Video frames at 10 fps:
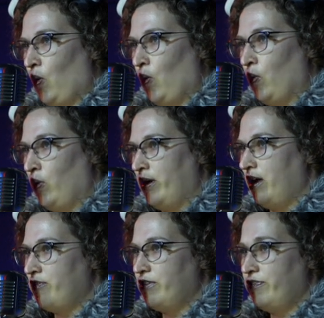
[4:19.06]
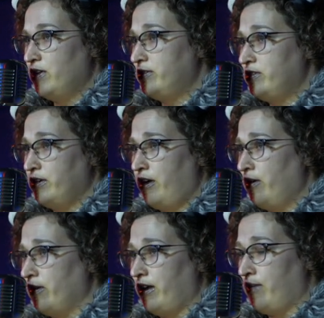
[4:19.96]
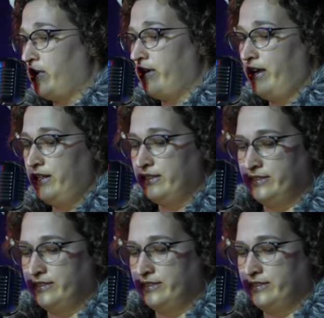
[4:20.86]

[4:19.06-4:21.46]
Whatever floats your goat, am I right?